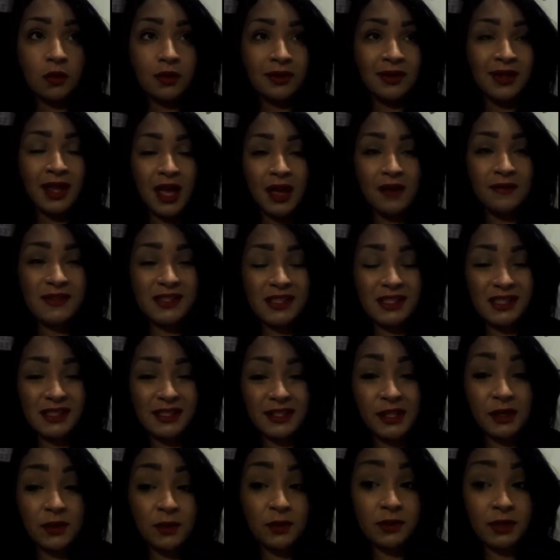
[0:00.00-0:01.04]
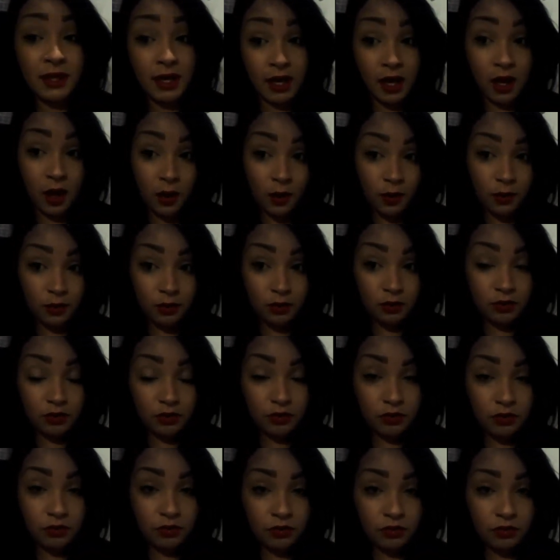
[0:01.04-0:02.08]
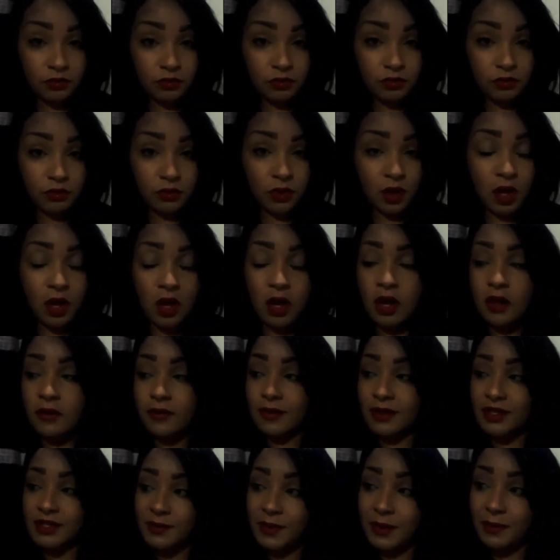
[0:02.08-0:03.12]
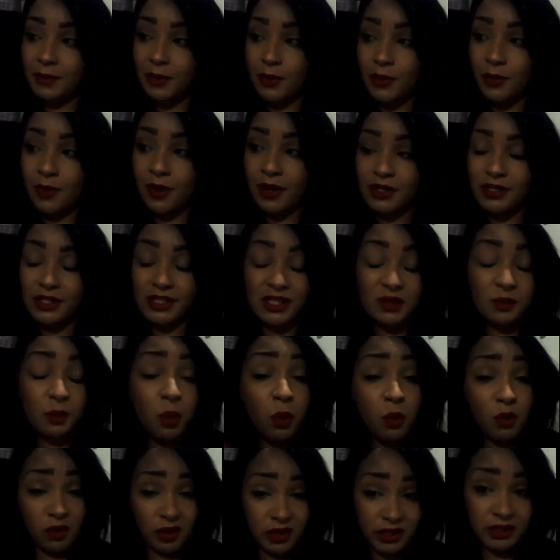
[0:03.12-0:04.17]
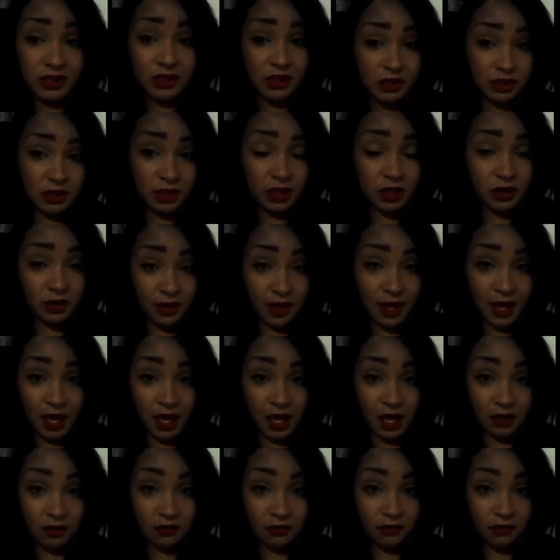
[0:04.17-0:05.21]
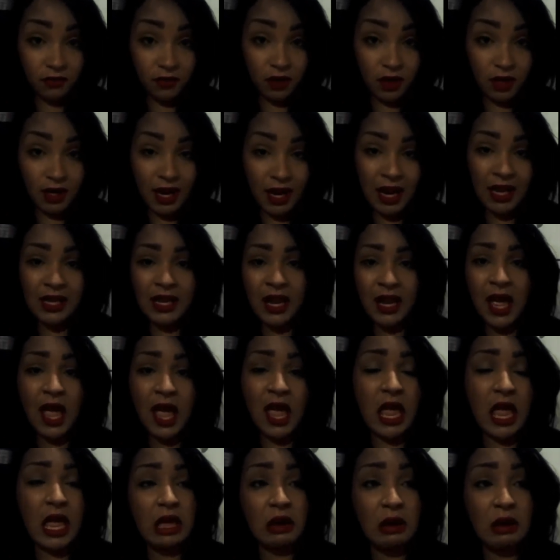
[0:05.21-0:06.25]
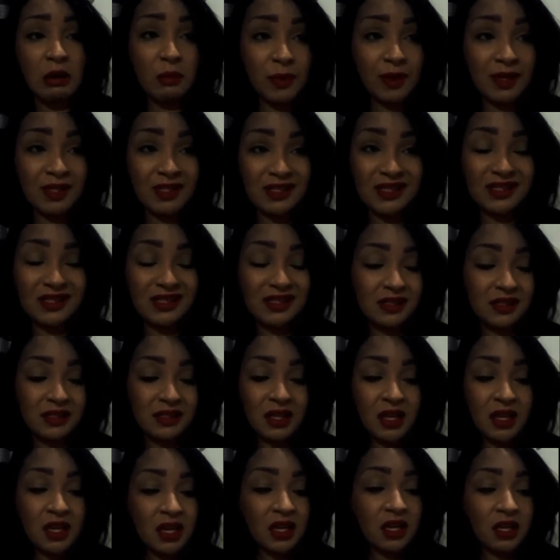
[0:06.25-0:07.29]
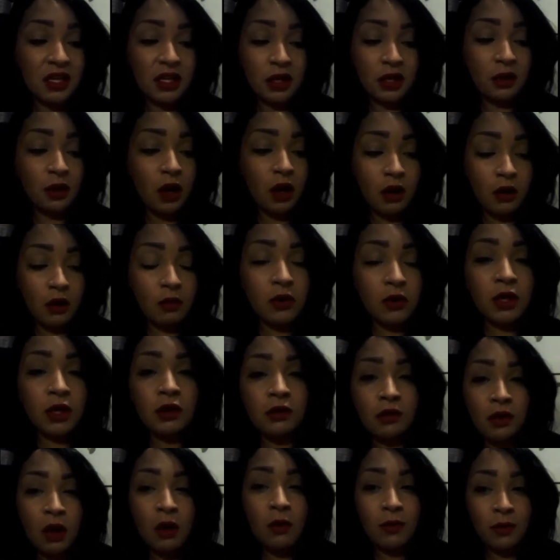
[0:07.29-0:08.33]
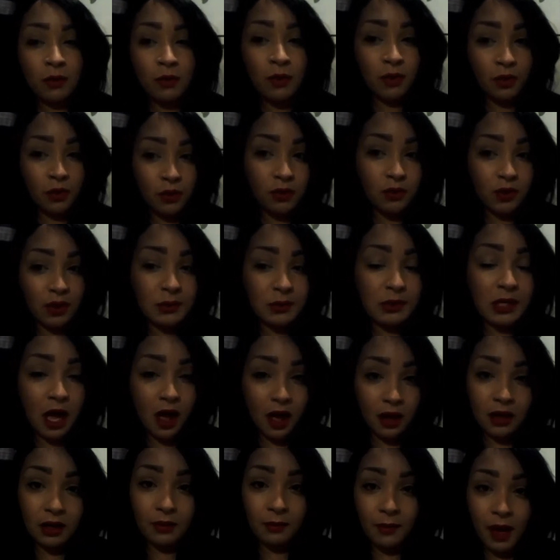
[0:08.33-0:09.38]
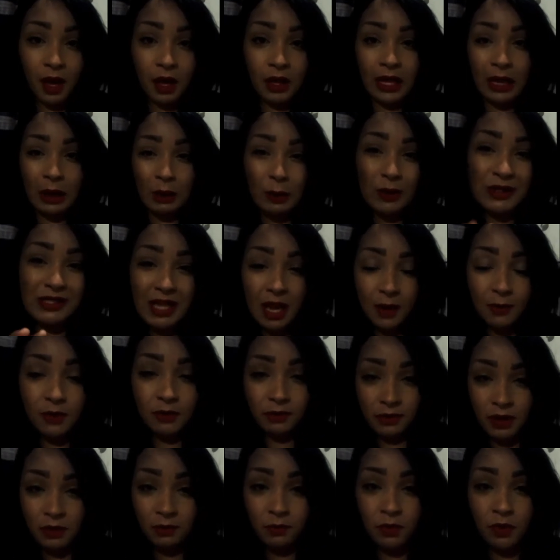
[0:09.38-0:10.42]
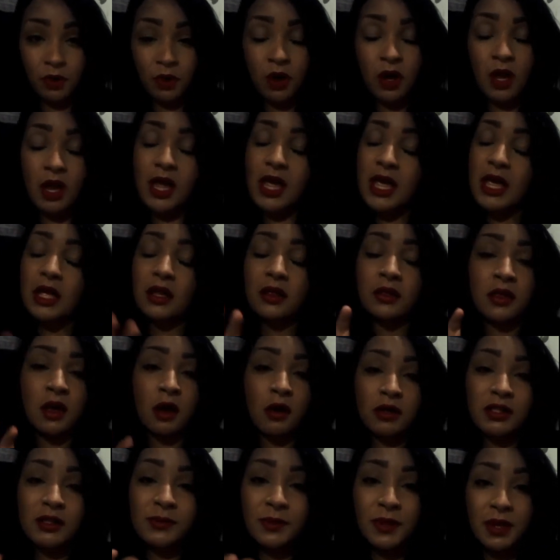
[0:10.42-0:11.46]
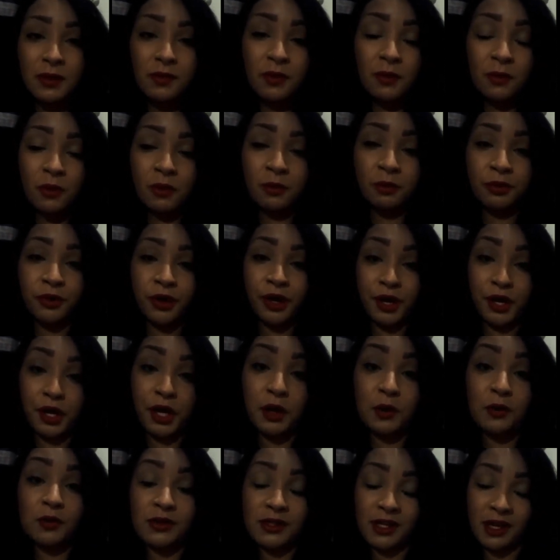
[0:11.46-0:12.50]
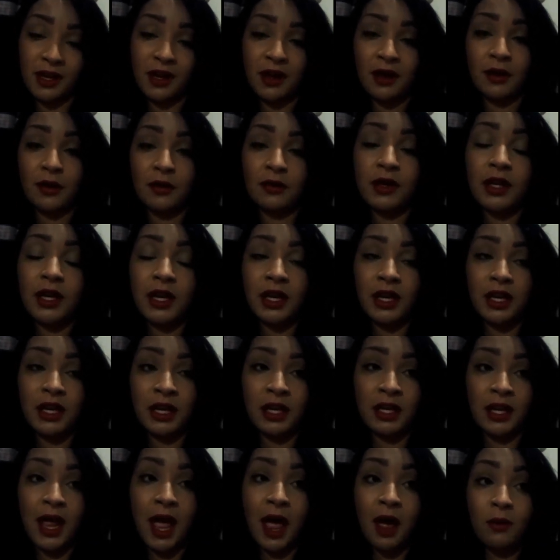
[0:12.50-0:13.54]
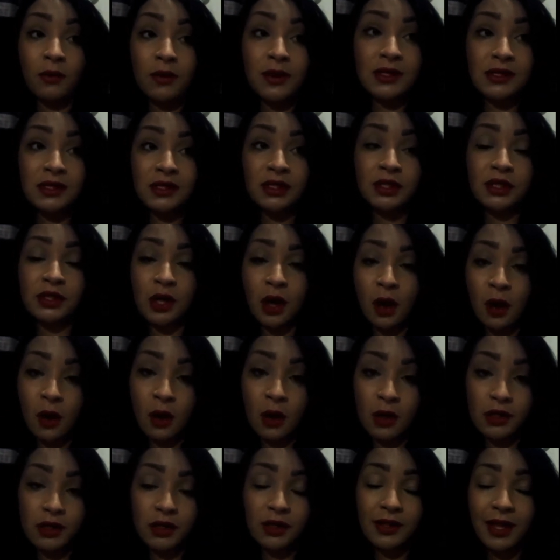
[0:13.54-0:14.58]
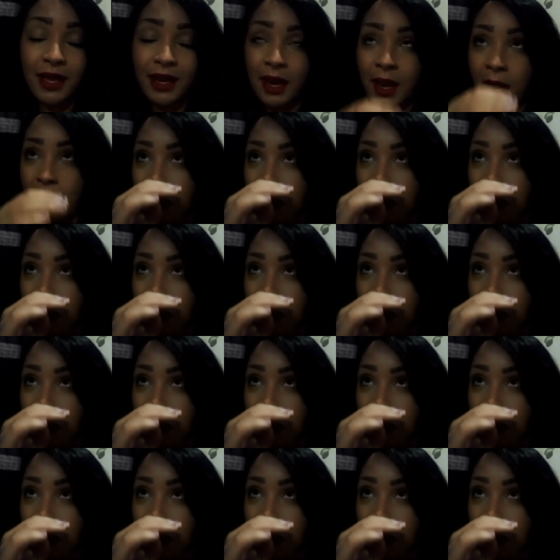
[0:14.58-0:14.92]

love to see you down, those people who are just poison to your life and not help and just you know you know who i'm talking about like what type of people those people will bring you down and i was so like